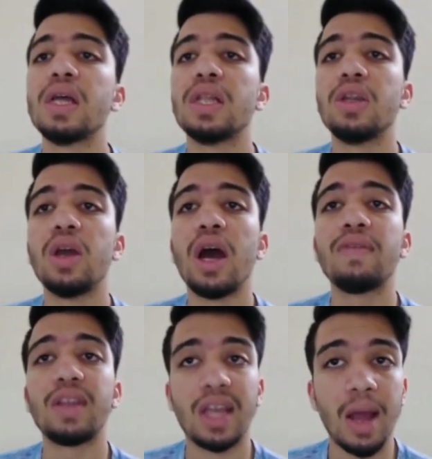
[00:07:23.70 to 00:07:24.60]
Then you
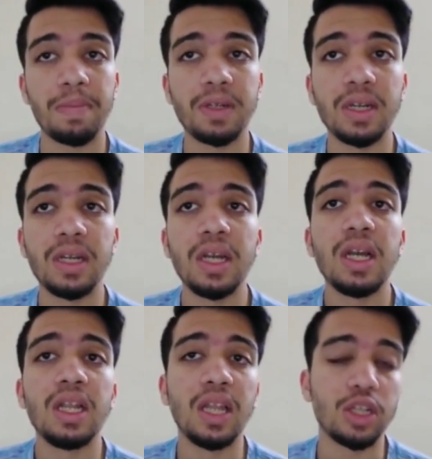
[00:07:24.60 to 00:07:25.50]
have the captain,
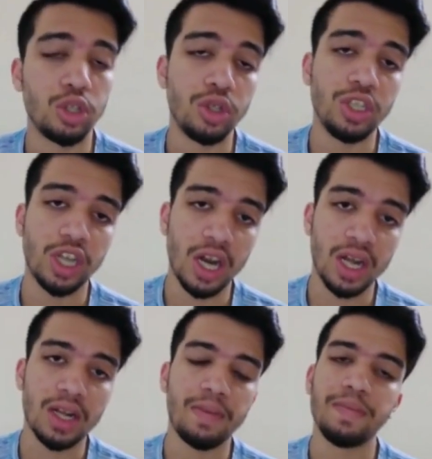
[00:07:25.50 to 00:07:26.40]
Dasun
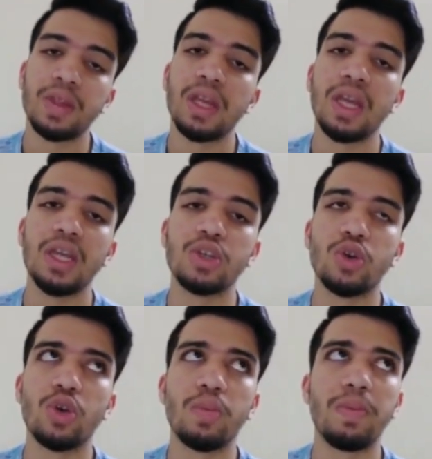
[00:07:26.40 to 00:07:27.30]
Shanaka. He is
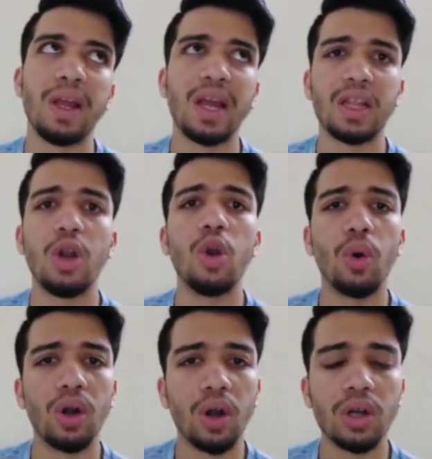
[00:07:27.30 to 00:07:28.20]
going to play at the
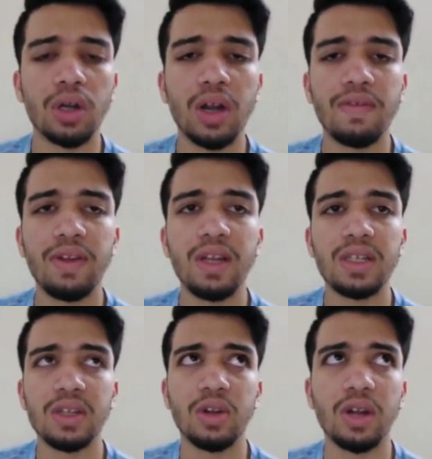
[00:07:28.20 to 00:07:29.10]
lower order, I feel.
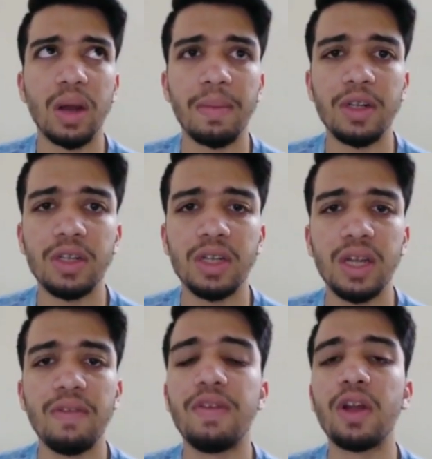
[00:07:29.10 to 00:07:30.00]
He's going to come in,
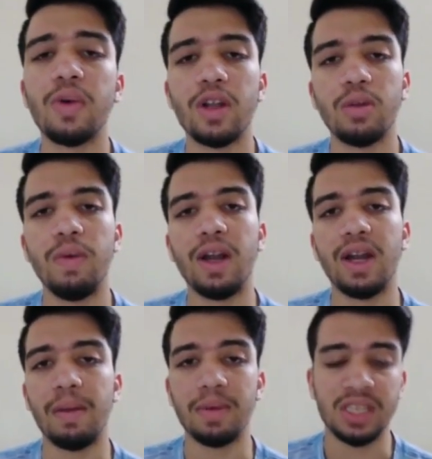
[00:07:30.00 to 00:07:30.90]
if required, to bat
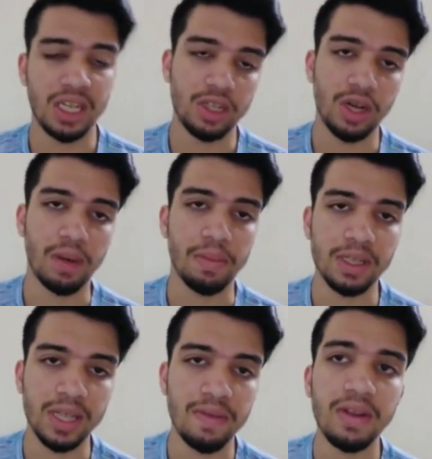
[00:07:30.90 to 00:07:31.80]
at number 6 and number
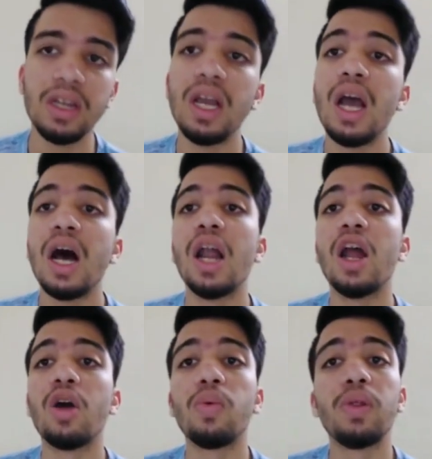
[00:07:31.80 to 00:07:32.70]
7,
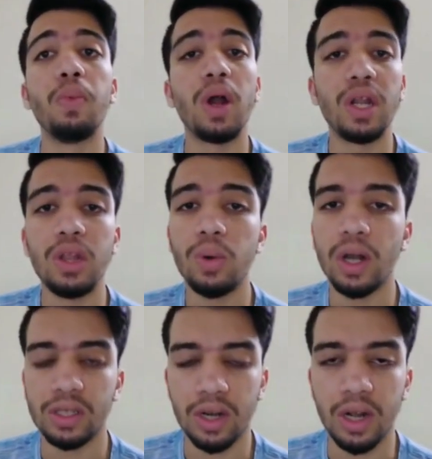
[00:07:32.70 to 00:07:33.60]
along with Wanindu
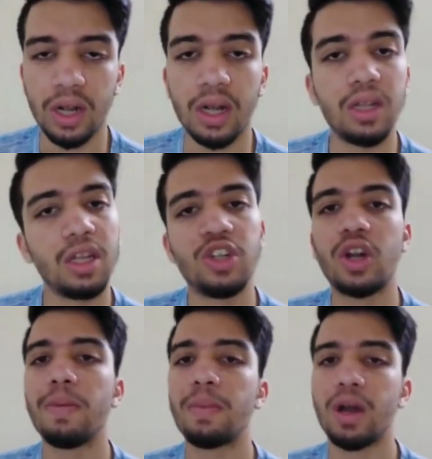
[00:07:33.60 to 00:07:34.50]
Hasaranga, the
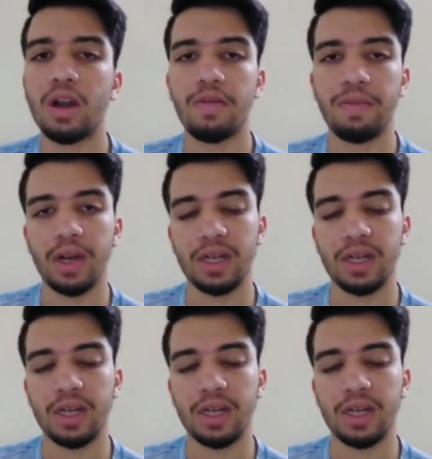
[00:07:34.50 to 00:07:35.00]
trump card of